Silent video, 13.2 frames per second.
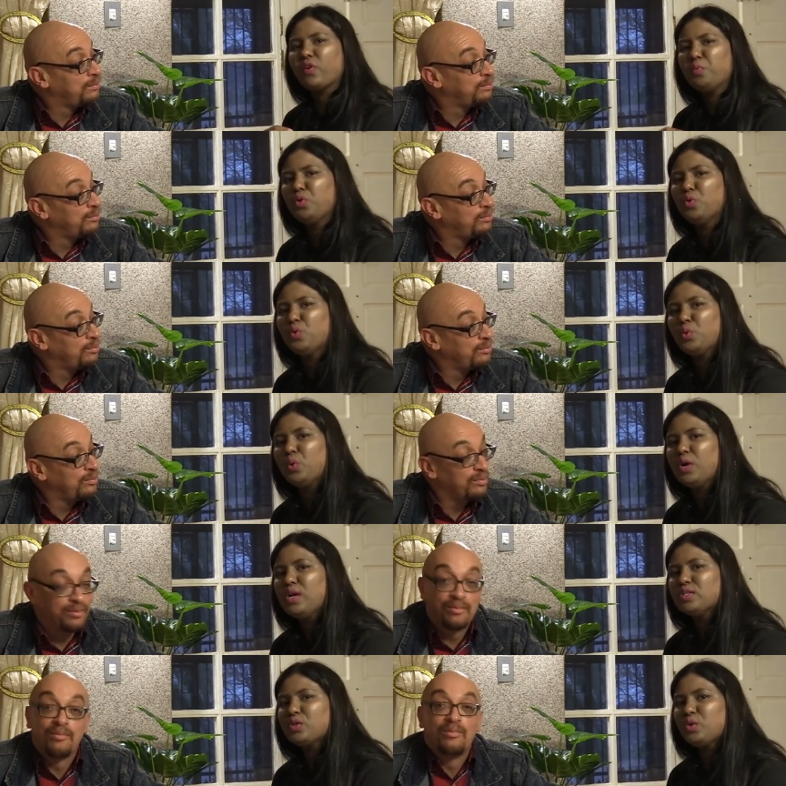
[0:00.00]
Speaker 1: from you.
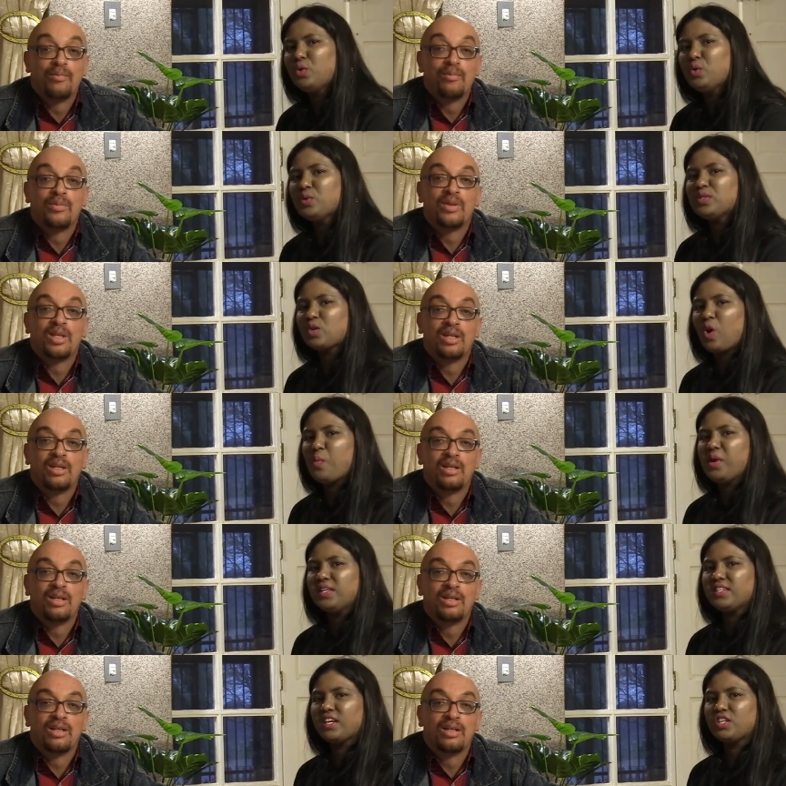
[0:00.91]
So use the
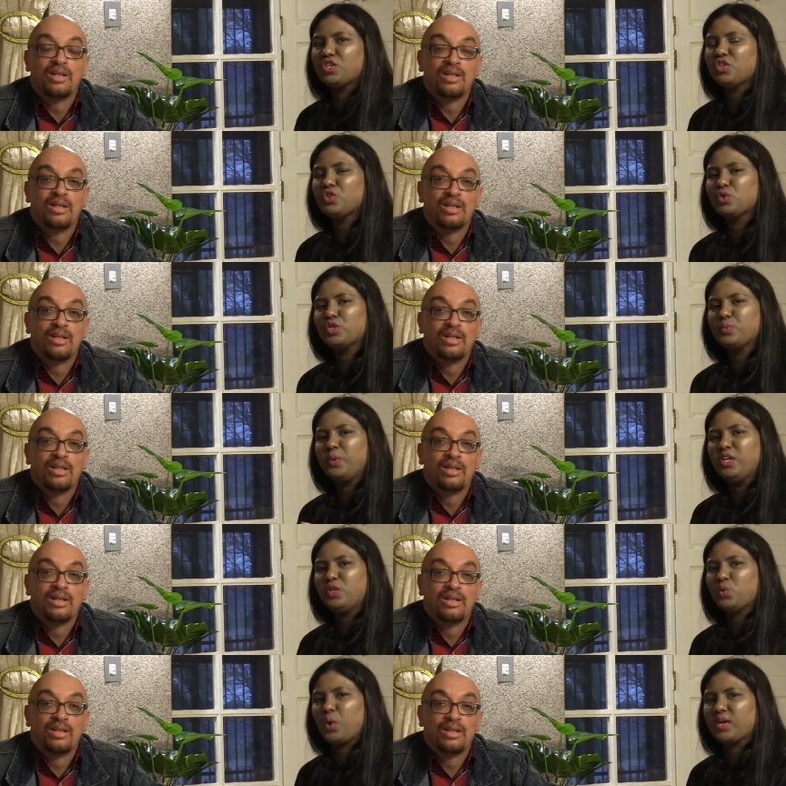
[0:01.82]
comment section to speak
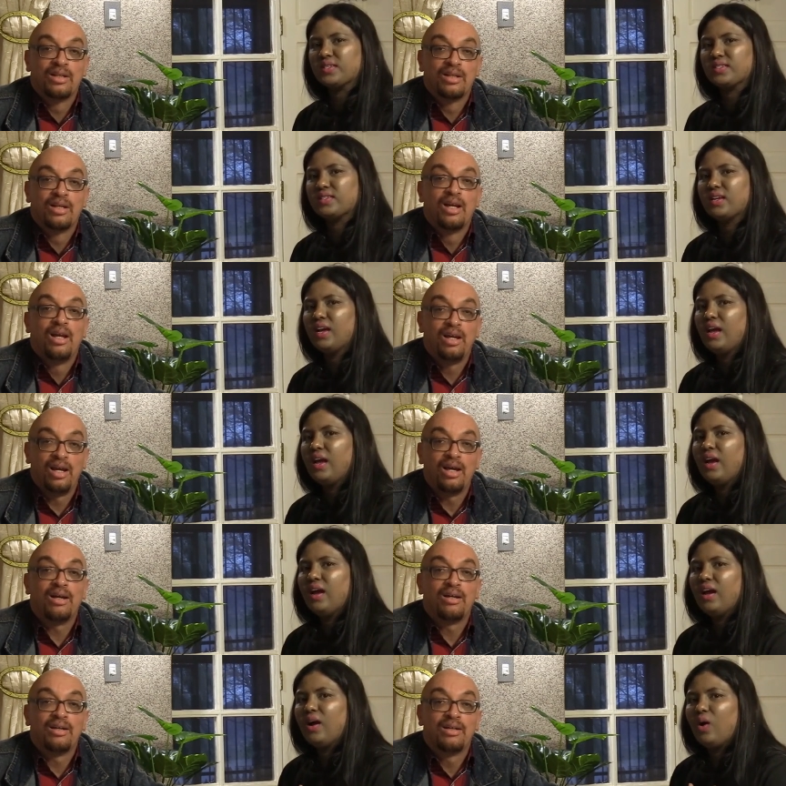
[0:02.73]
to us.
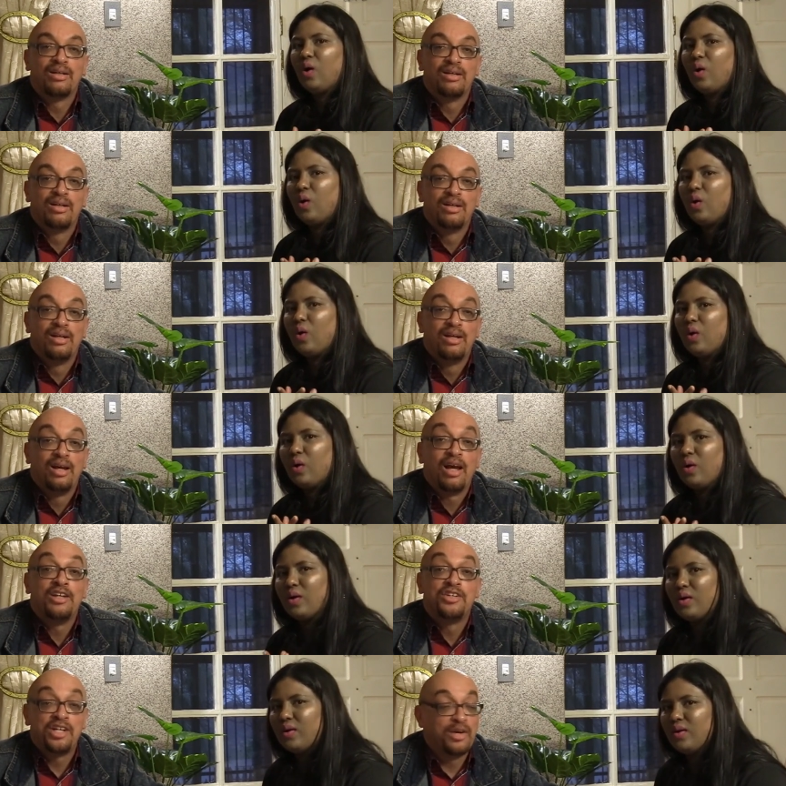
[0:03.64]
Speaker 2: Yeah,
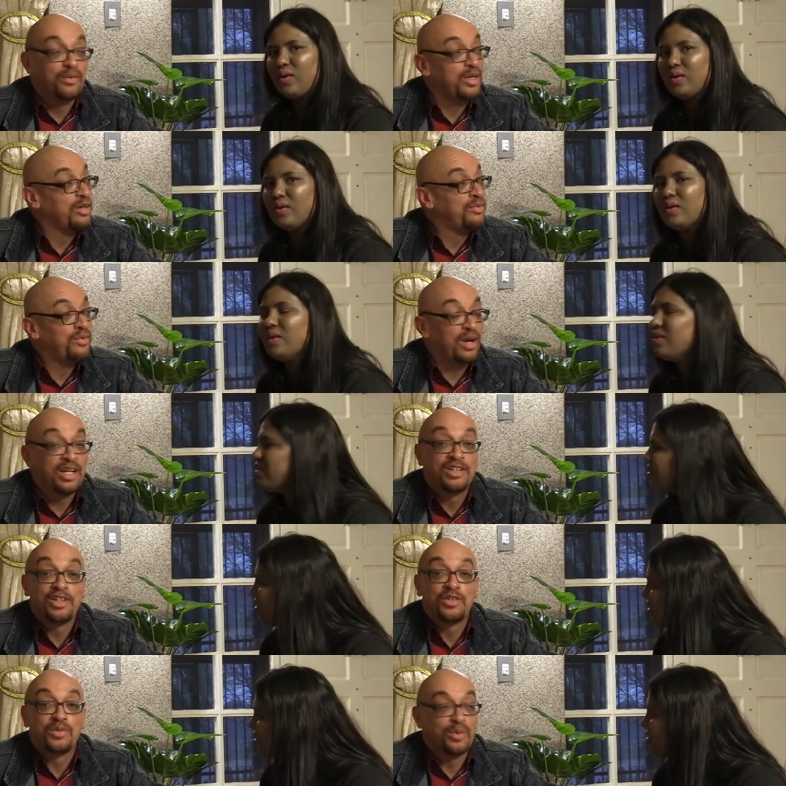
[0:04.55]
and share with your friends
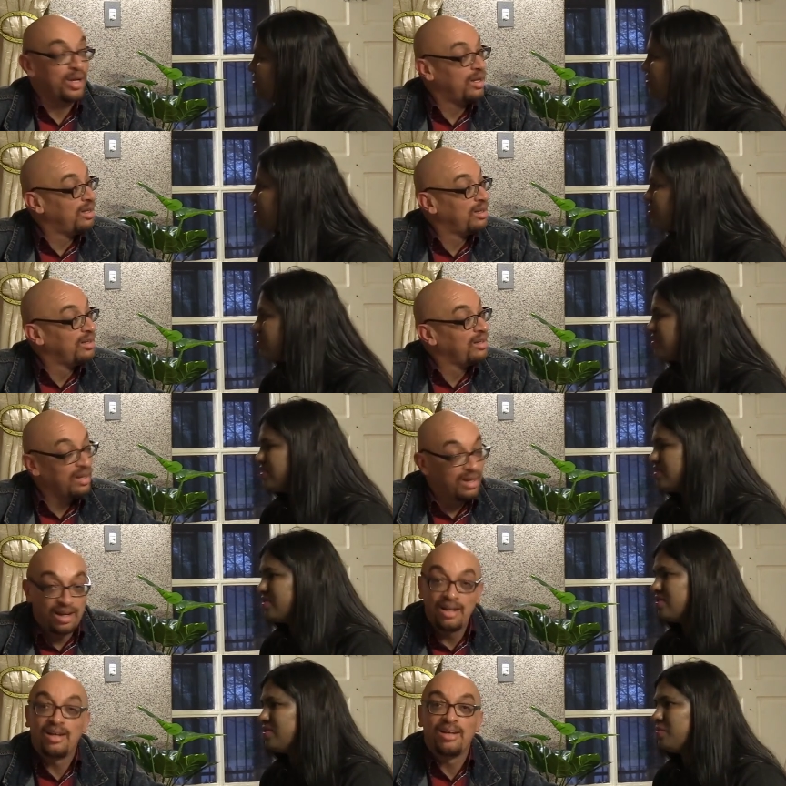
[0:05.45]
yes. as well.
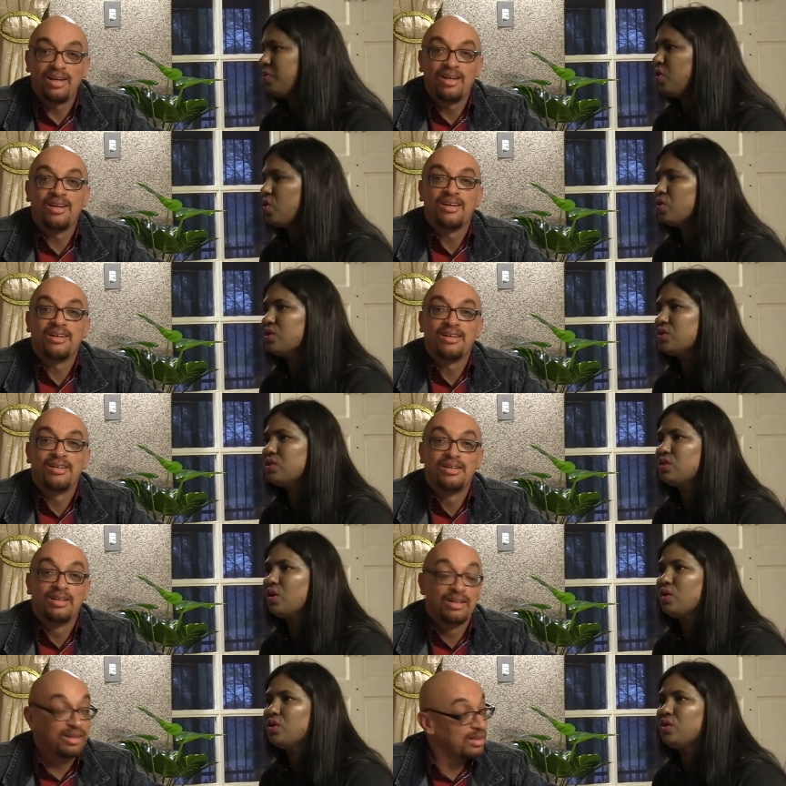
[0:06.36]
Yeah.
Speaker 1: Because
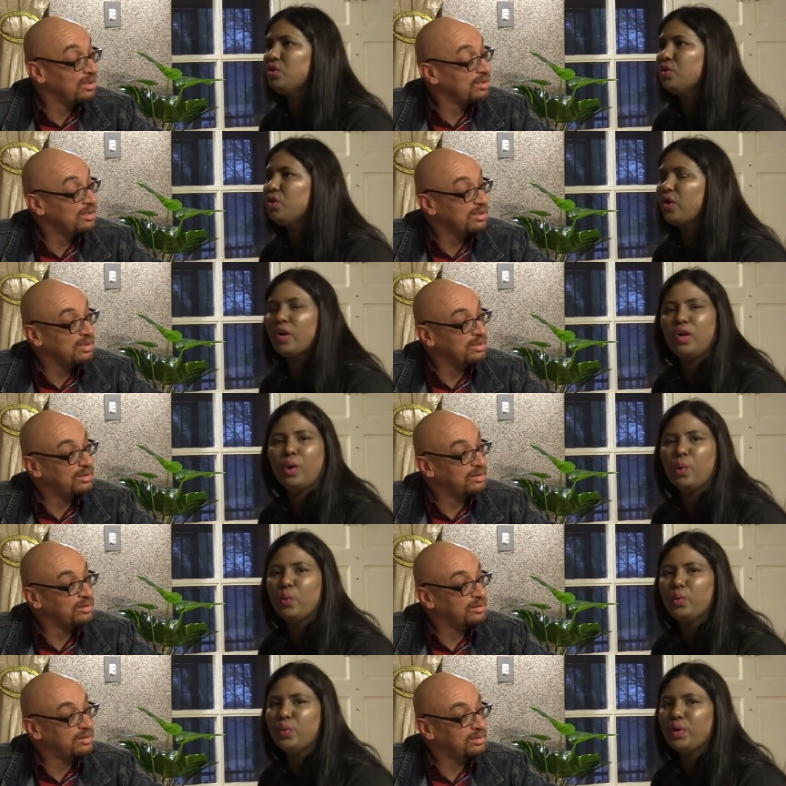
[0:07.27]
yeah. you're not
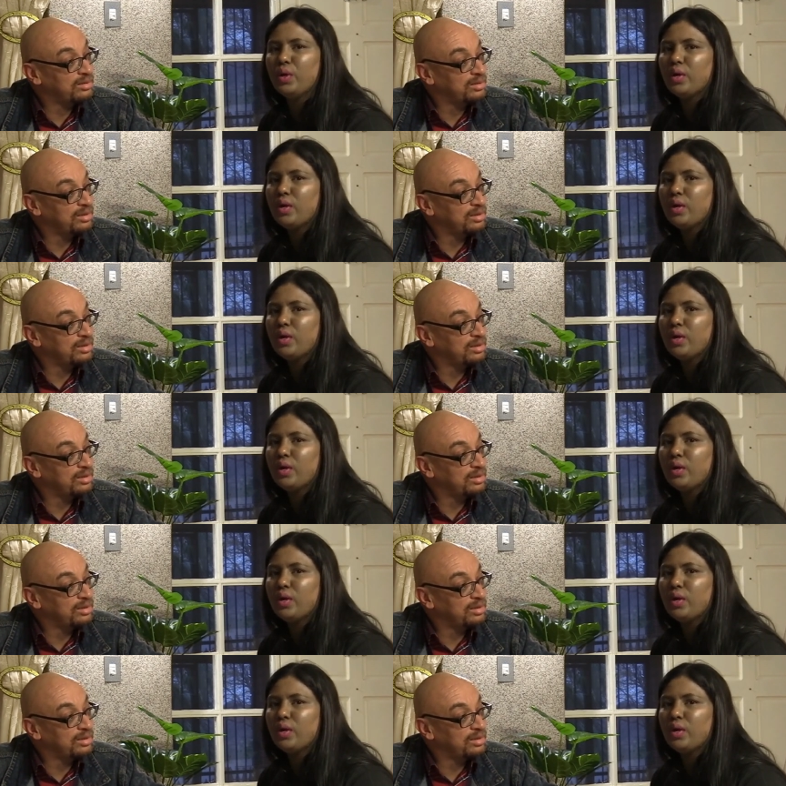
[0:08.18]
alone.